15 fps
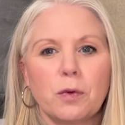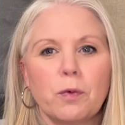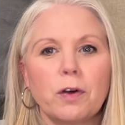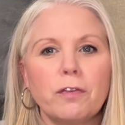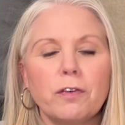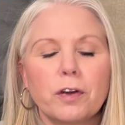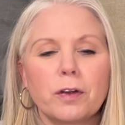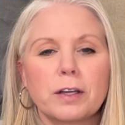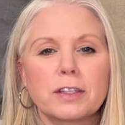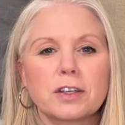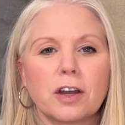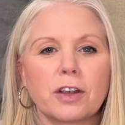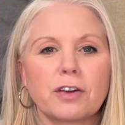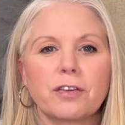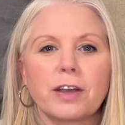we'll focus
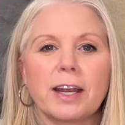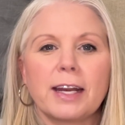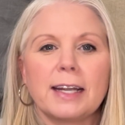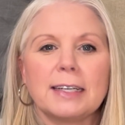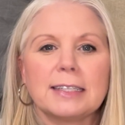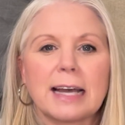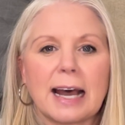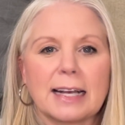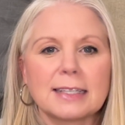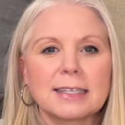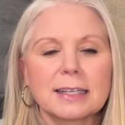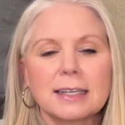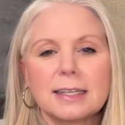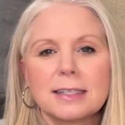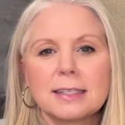on creating
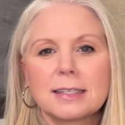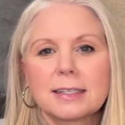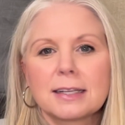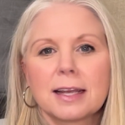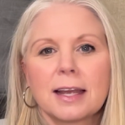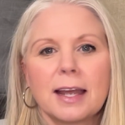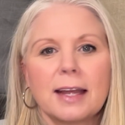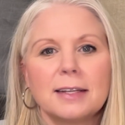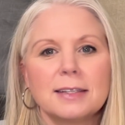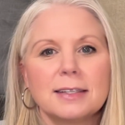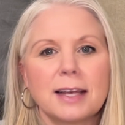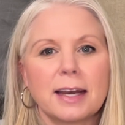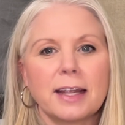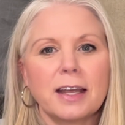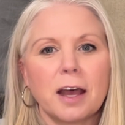task lists and
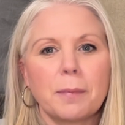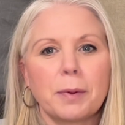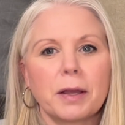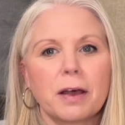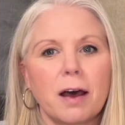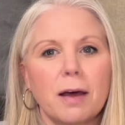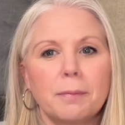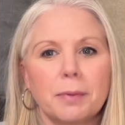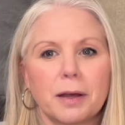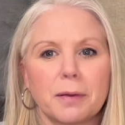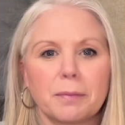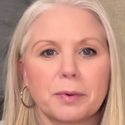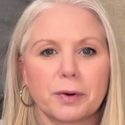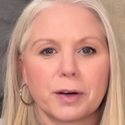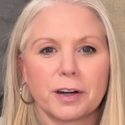setting up a
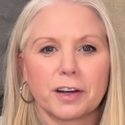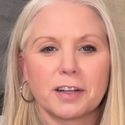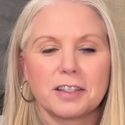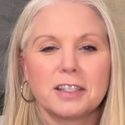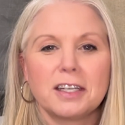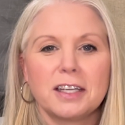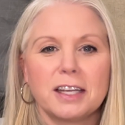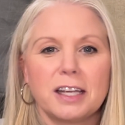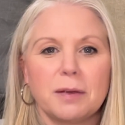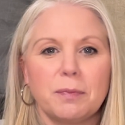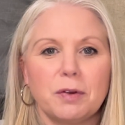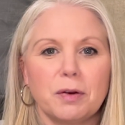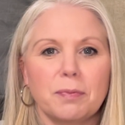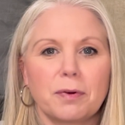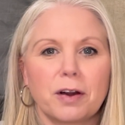Kanban board to
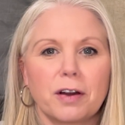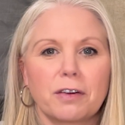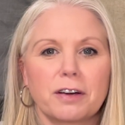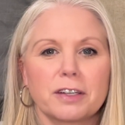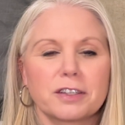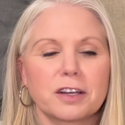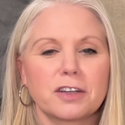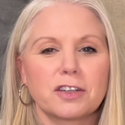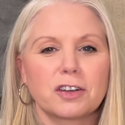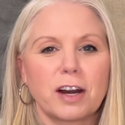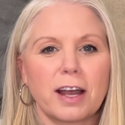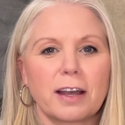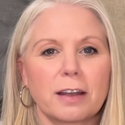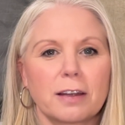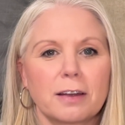keep your progress on
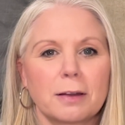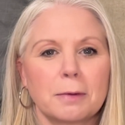track.